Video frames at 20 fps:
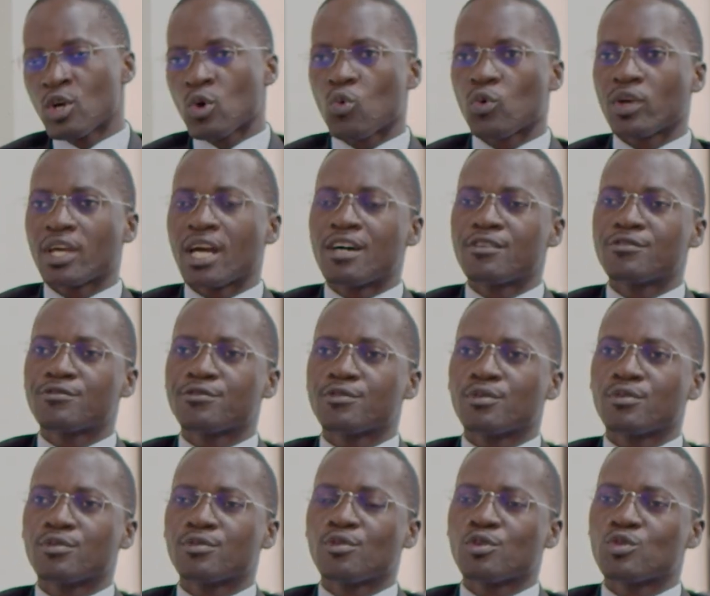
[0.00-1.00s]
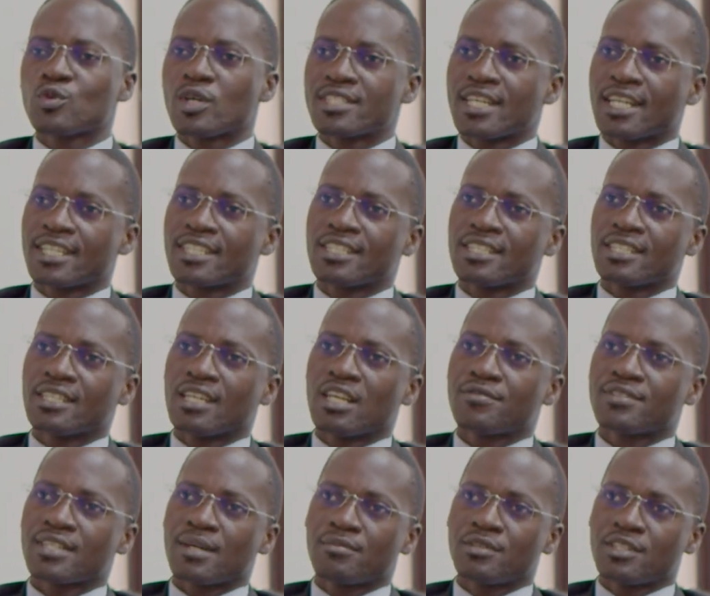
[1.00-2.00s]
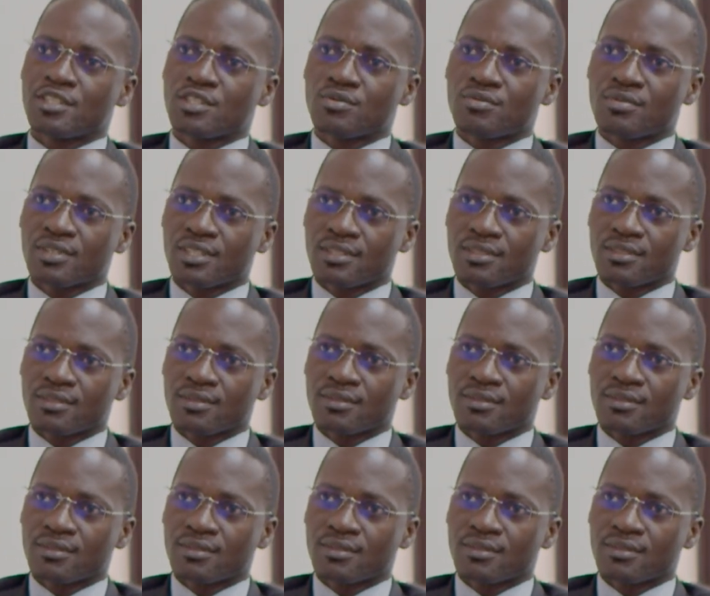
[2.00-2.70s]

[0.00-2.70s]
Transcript: We have those ones that have sub-districts.